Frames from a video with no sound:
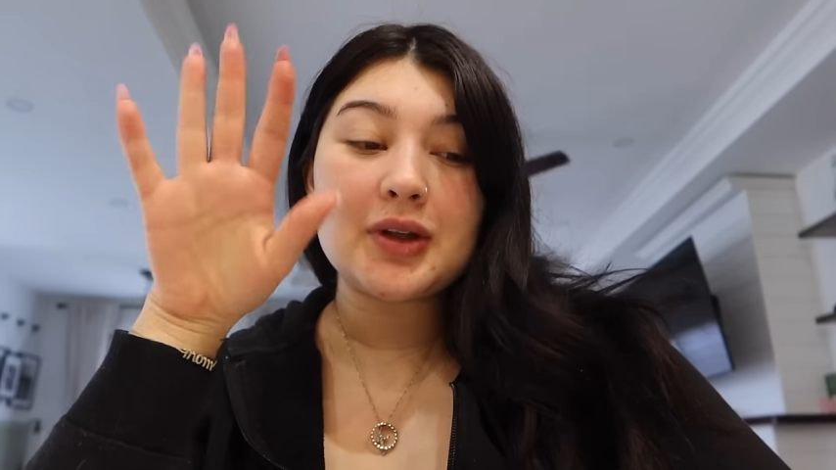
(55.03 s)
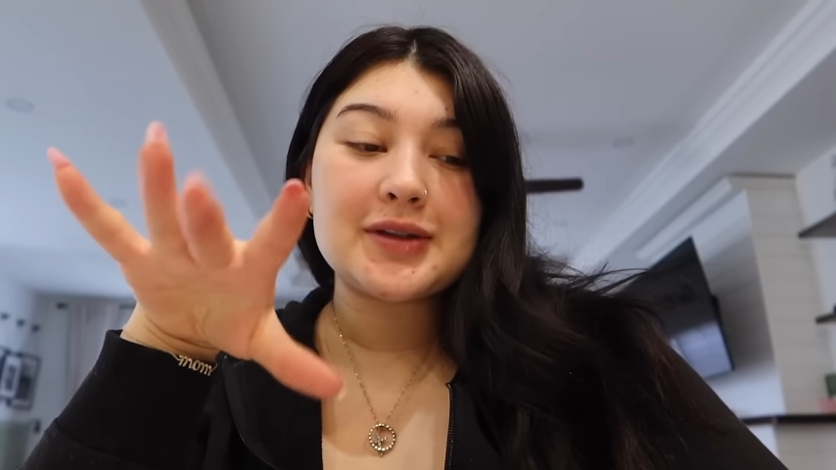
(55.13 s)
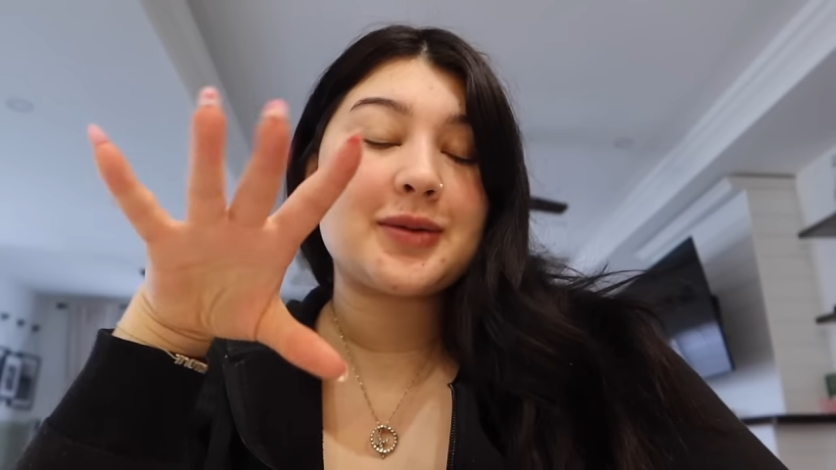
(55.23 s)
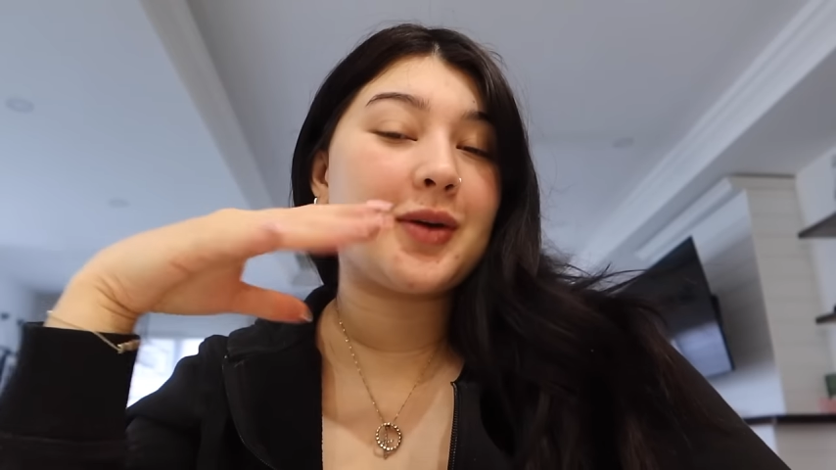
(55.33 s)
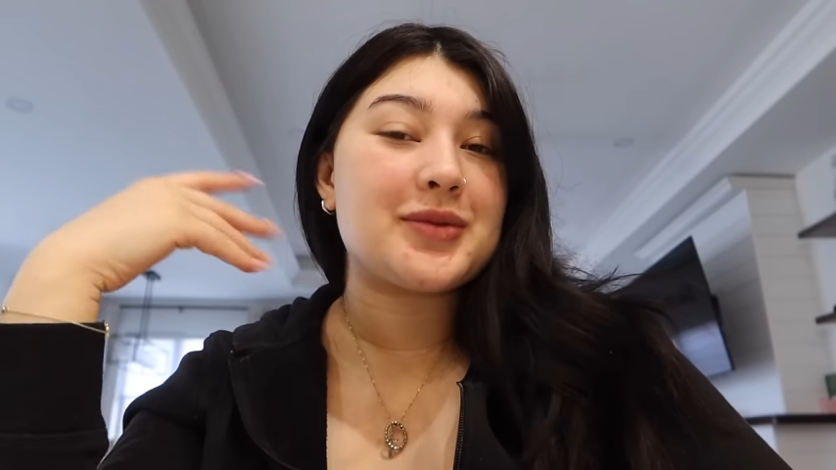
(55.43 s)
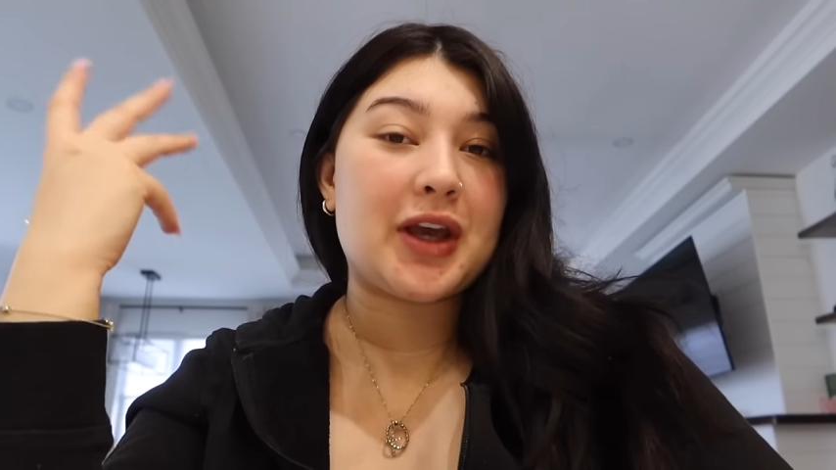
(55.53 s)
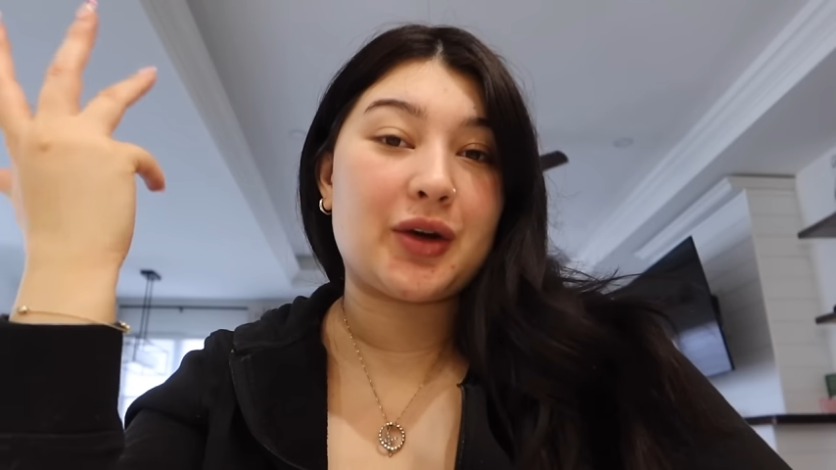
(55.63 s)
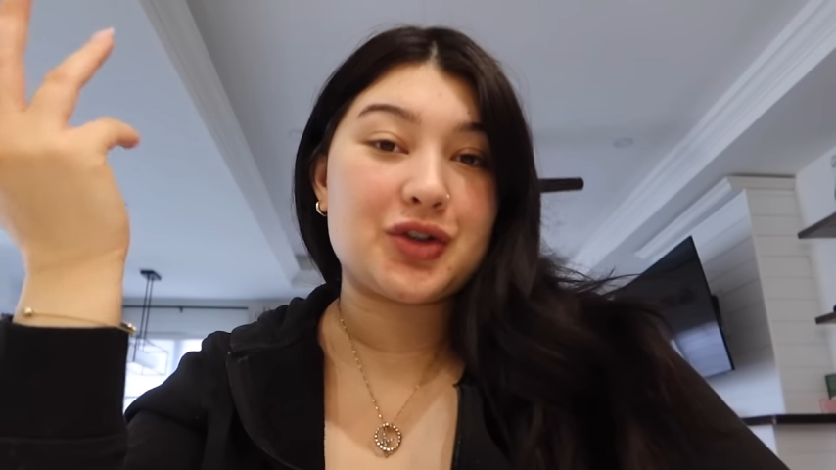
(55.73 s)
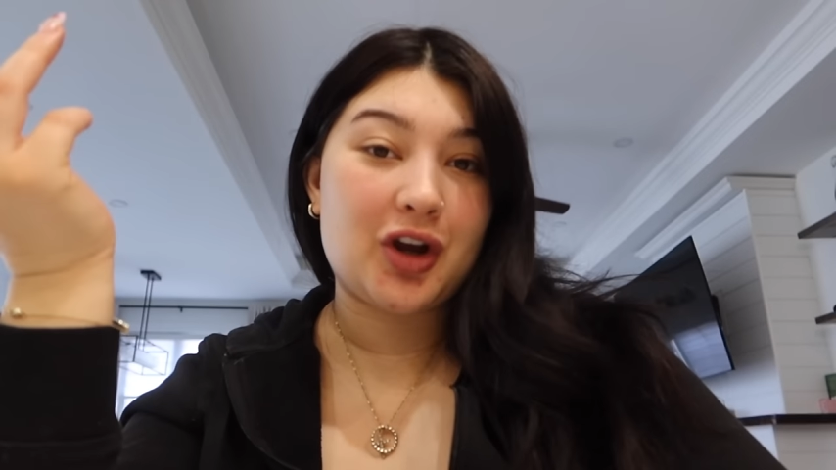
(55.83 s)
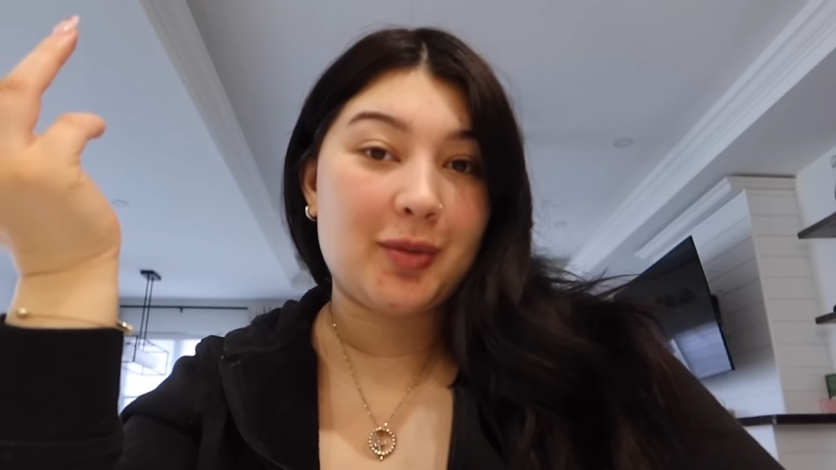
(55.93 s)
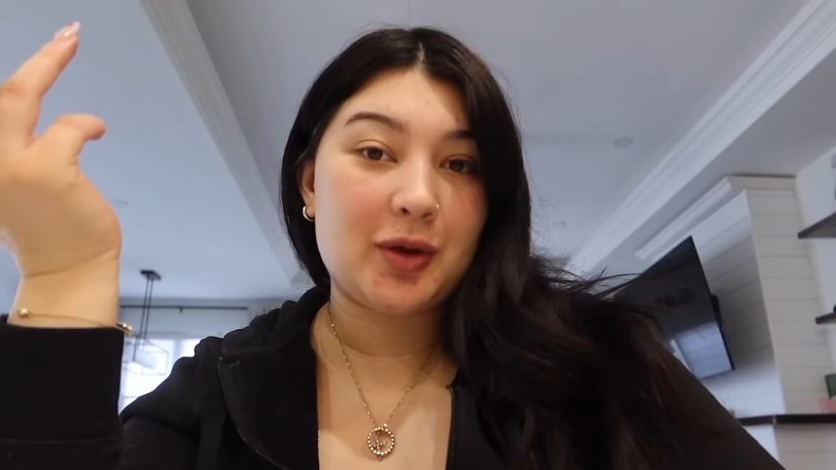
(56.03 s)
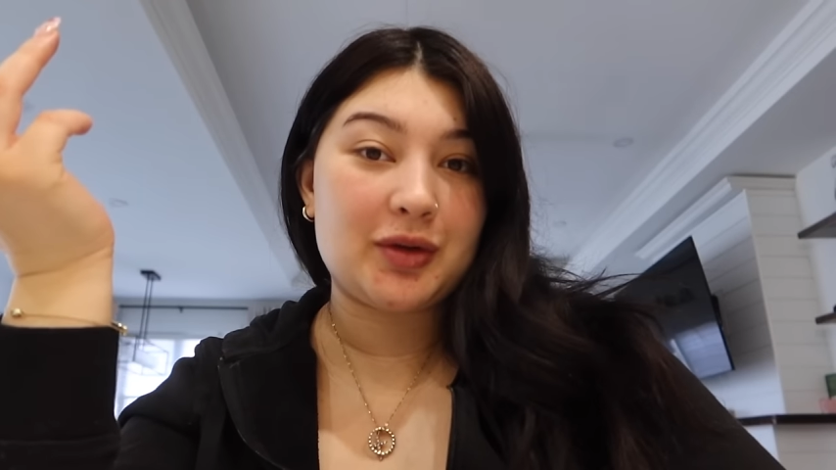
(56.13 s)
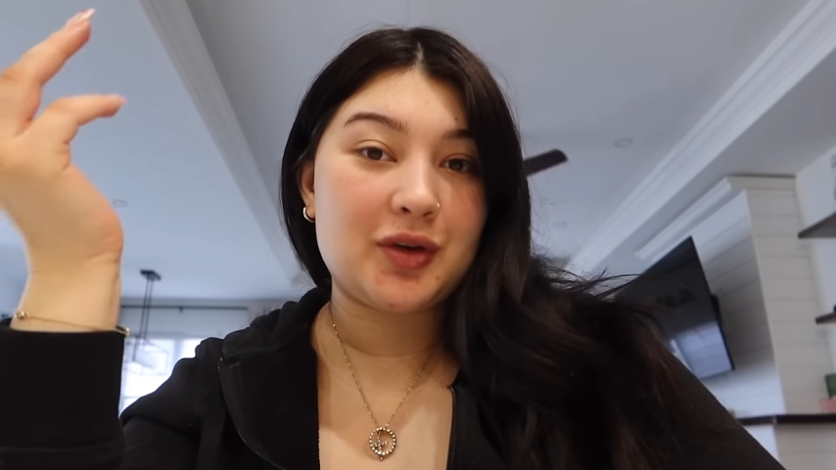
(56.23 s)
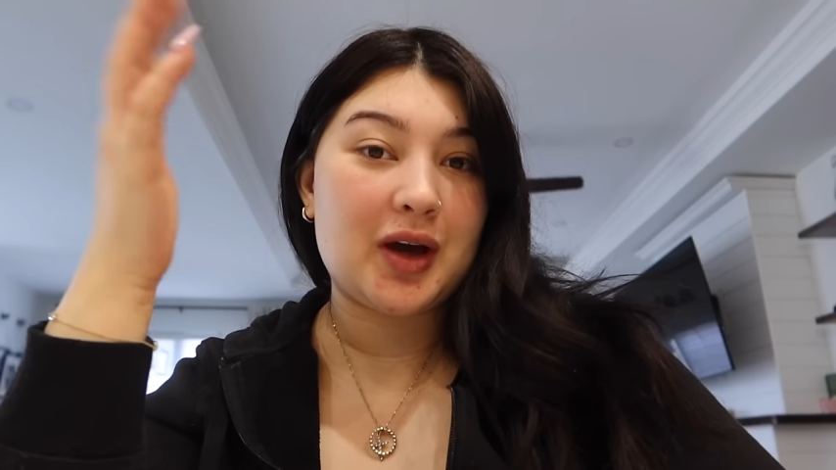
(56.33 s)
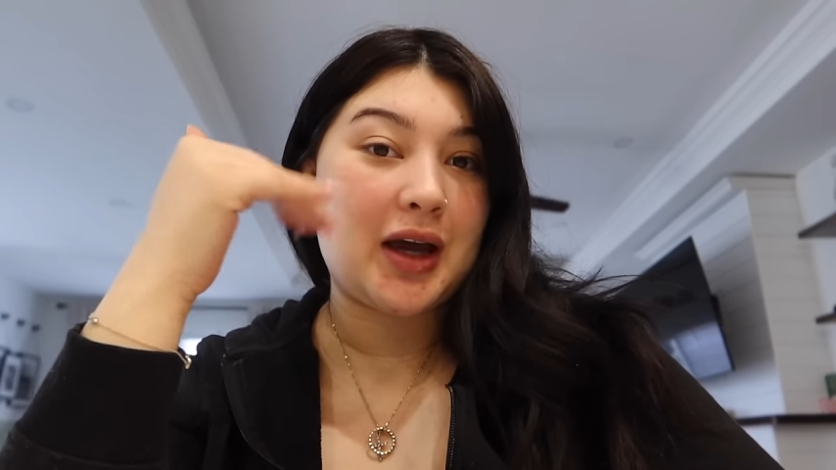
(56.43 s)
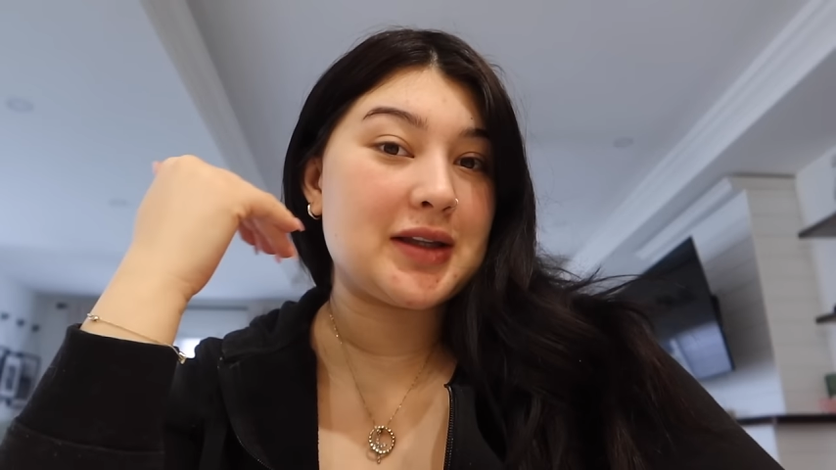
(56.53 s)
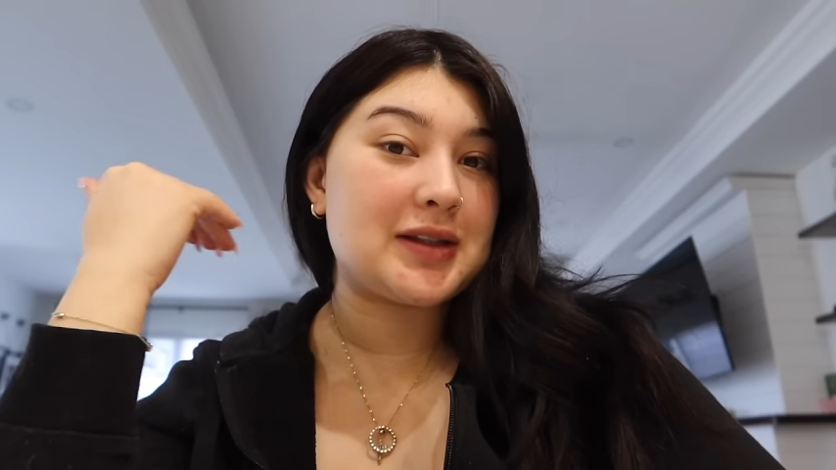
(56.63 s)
Sometimes I go shopping with you guys,